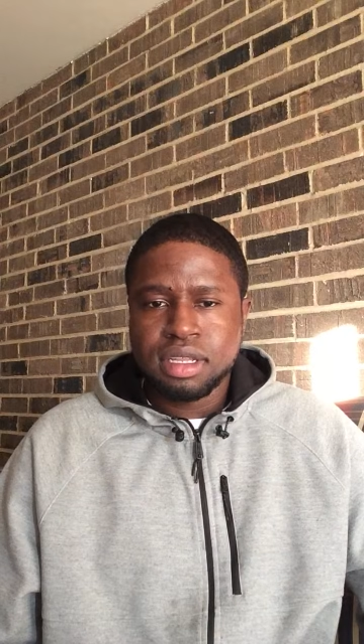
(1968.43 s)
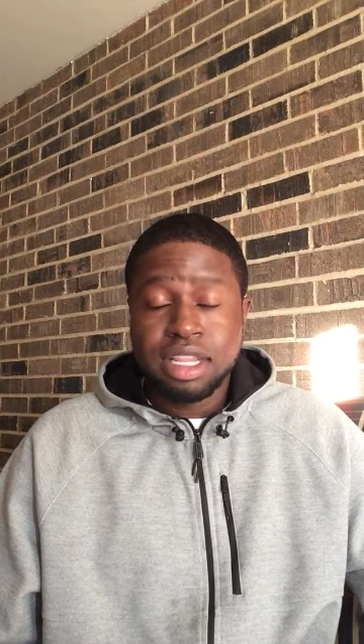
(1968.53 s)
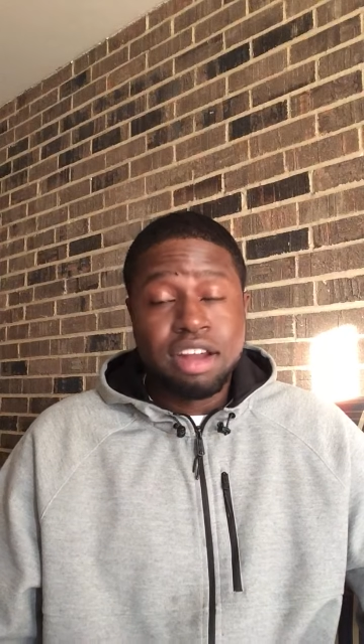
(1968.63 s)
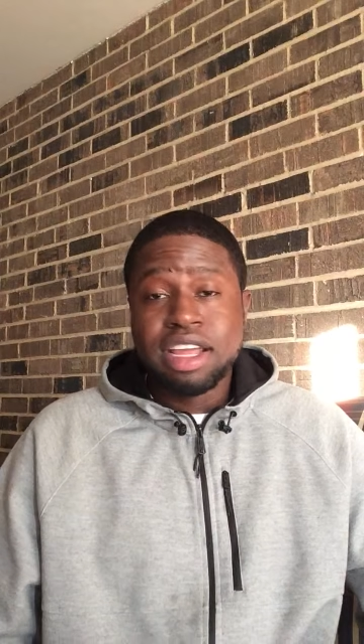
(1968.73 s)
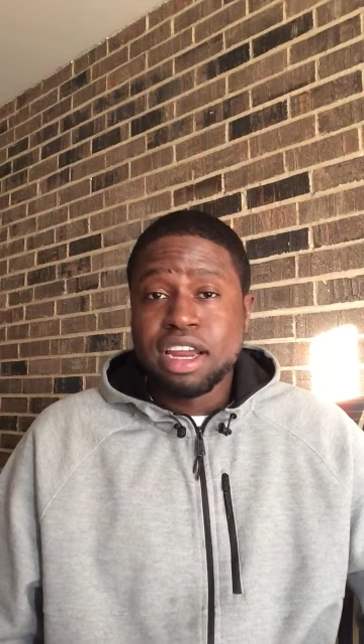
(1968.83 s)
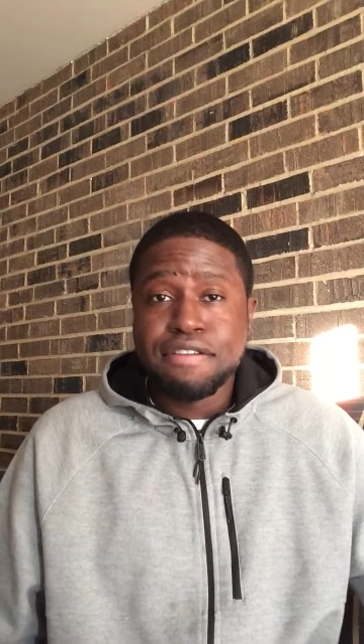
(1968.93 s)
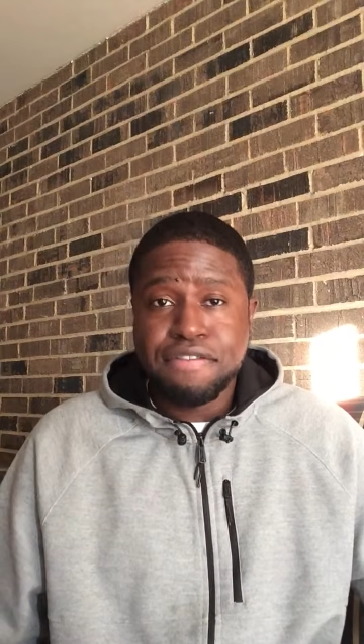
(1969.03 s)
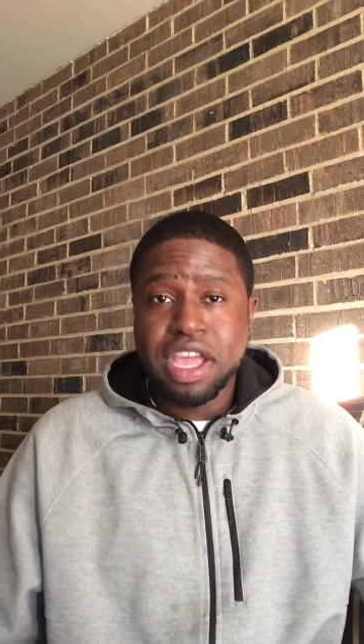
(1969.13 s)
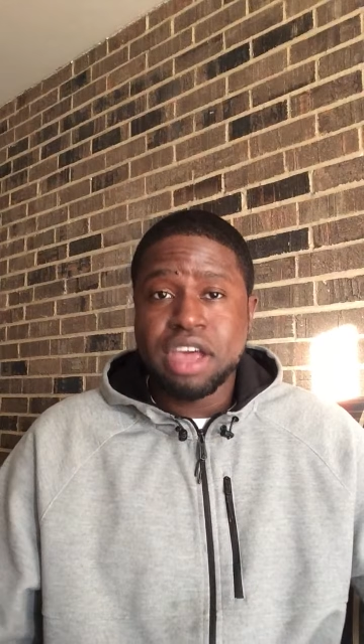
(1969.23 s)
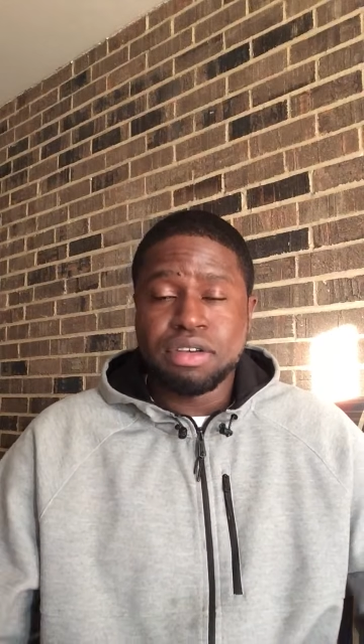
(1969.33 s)
Literally in the
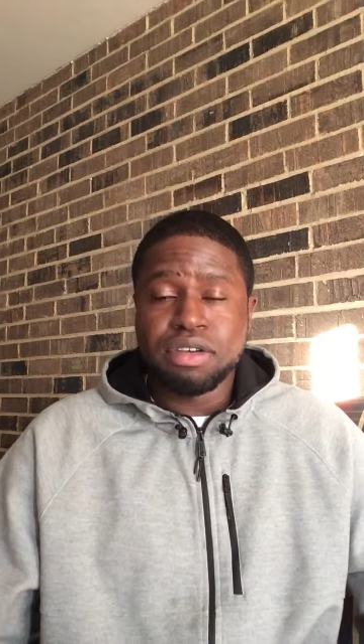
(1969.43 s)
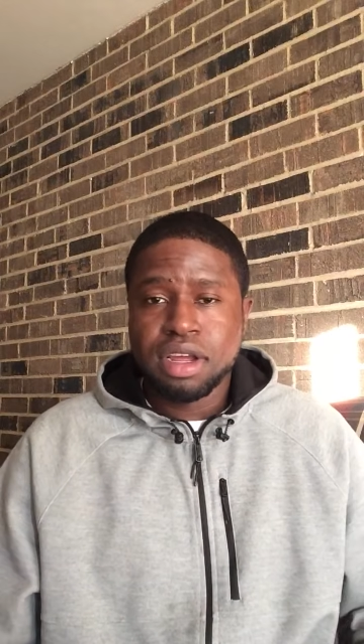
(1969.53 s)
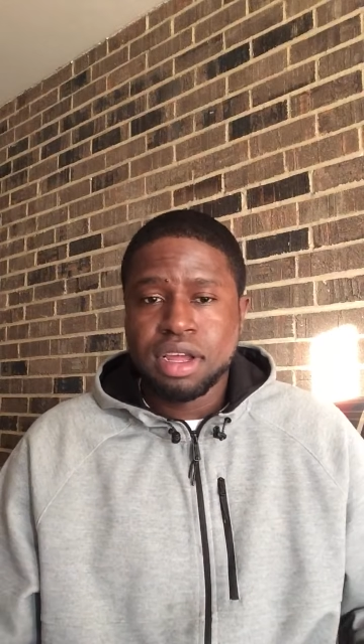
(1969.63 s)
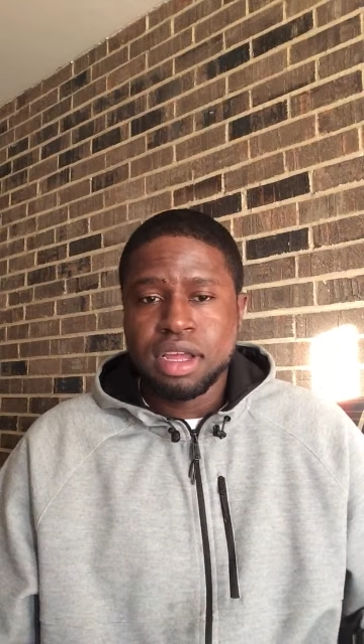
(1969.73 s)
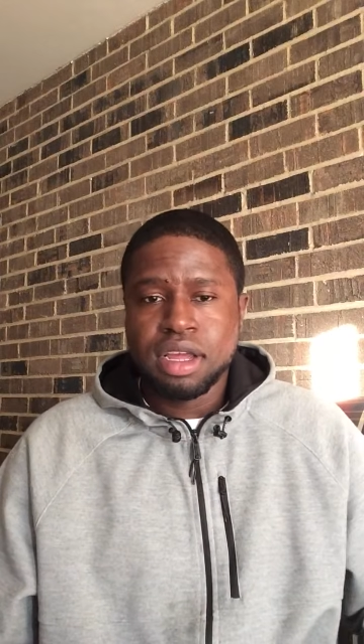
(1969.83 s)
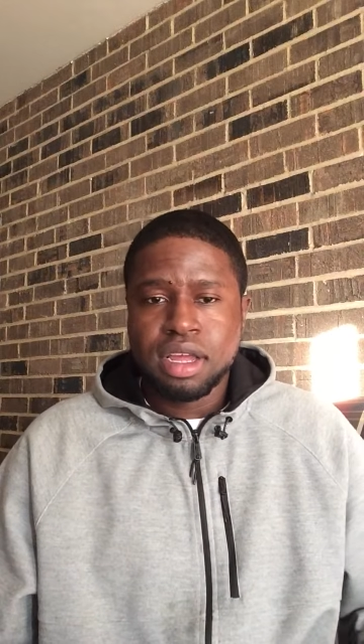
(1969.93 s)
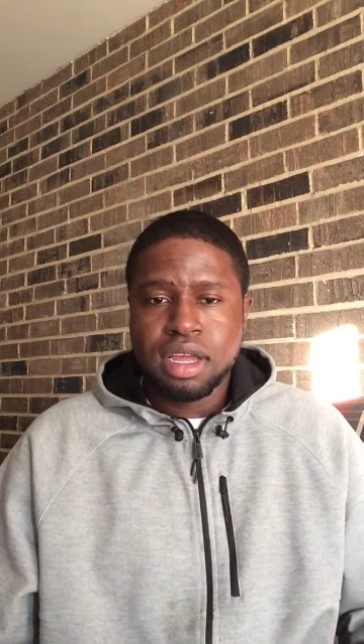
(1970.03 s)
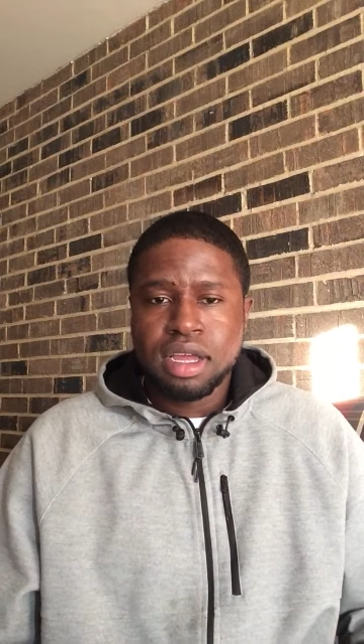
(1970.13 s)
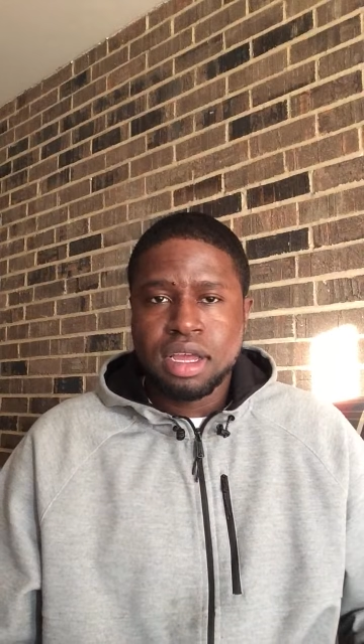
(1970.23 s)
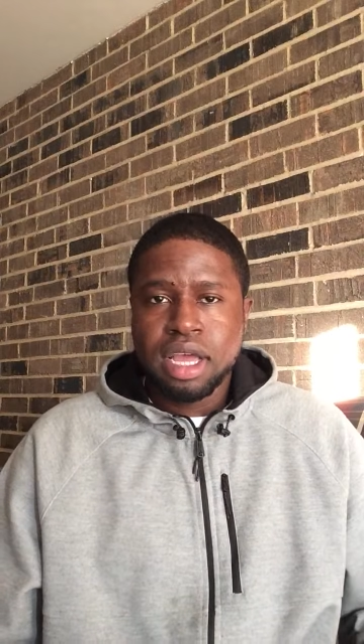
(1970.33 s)
field.
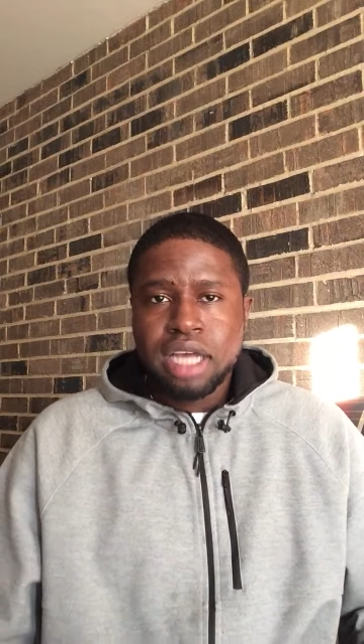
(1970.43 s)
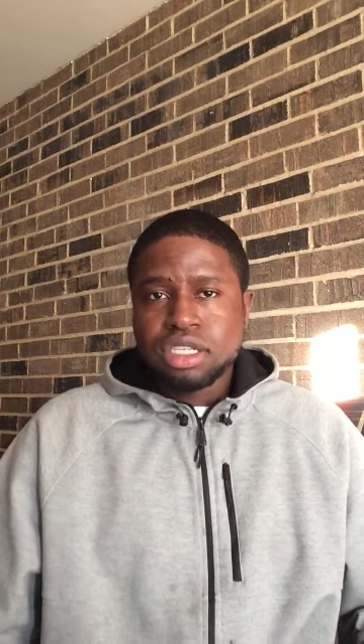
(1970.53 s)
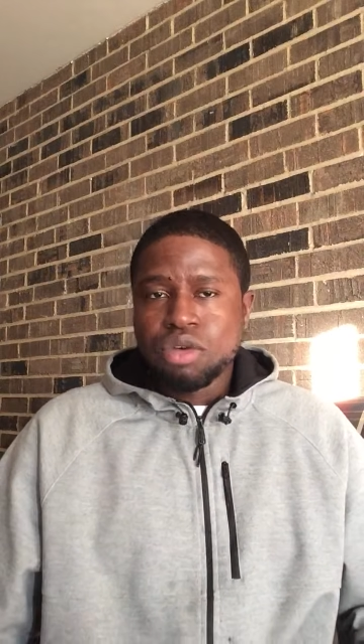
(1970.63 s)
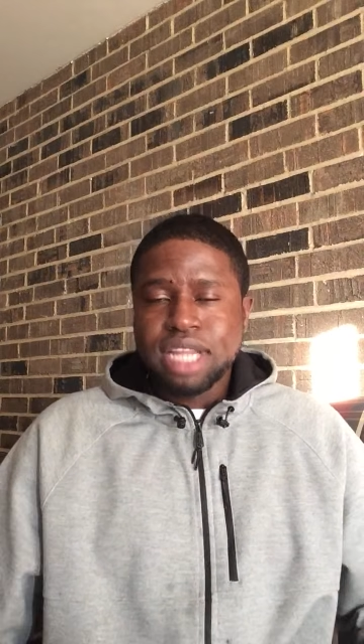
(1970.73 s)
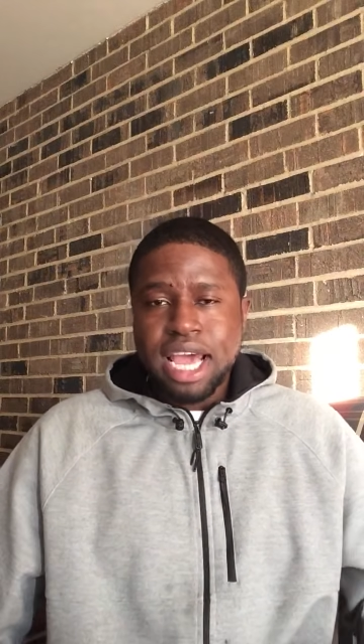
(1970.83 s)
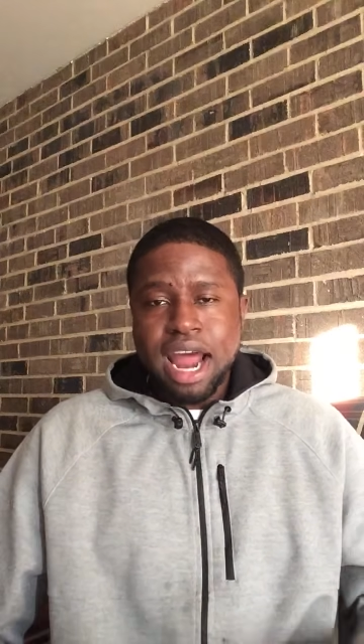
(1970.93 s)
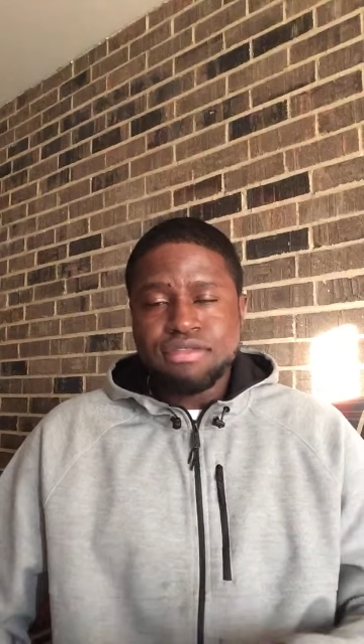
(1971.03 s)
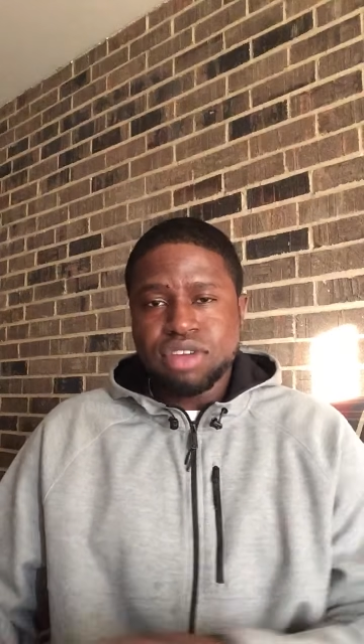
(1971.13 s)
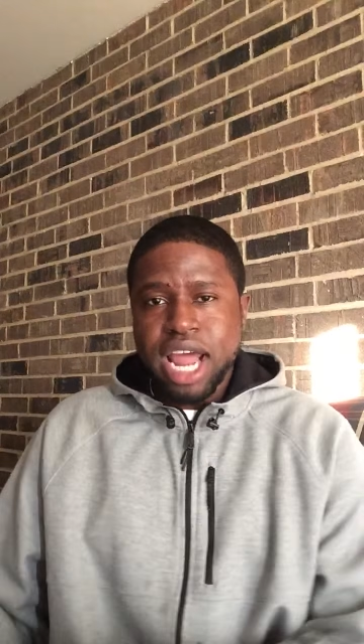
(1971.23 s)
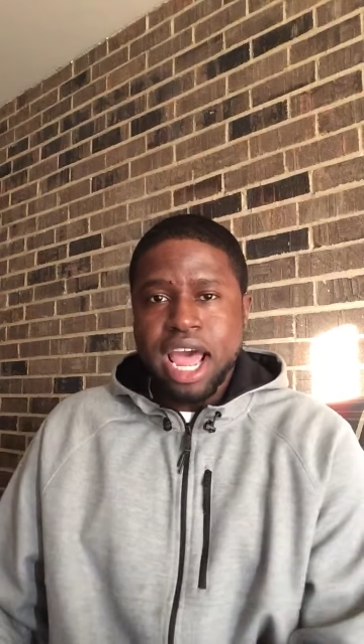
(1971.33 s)
So then
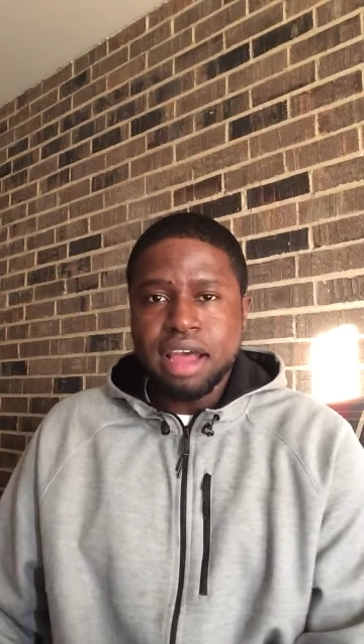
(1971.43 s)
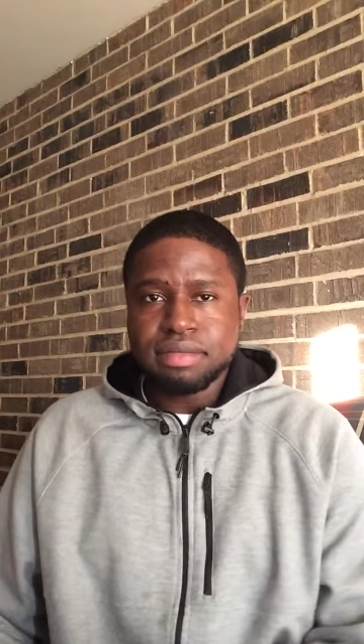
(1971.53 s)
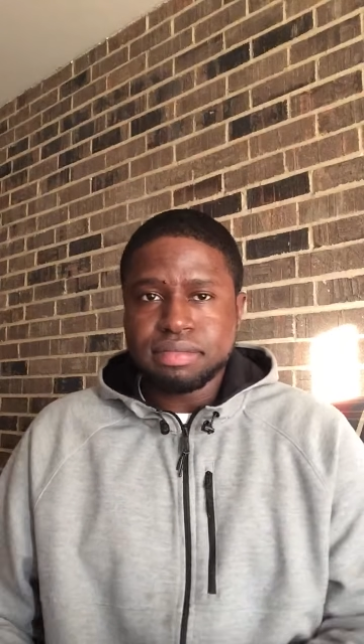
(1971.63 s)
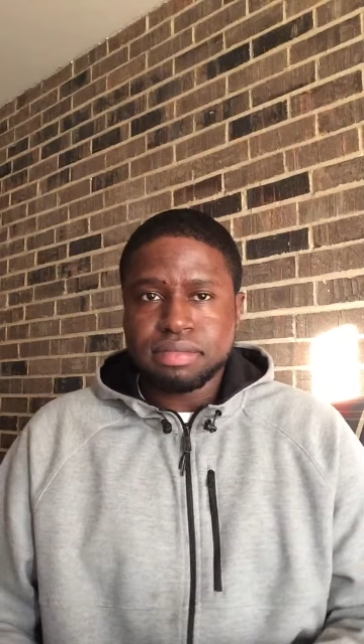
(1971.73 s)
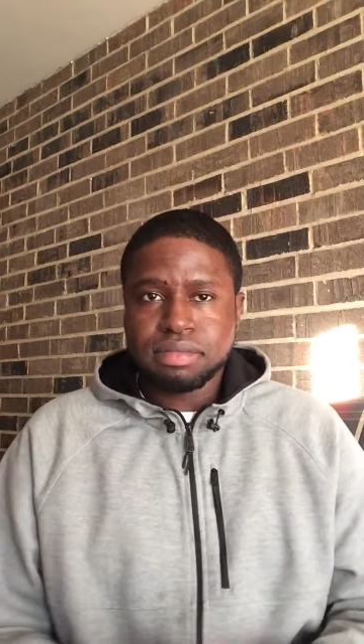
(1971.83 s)
after that,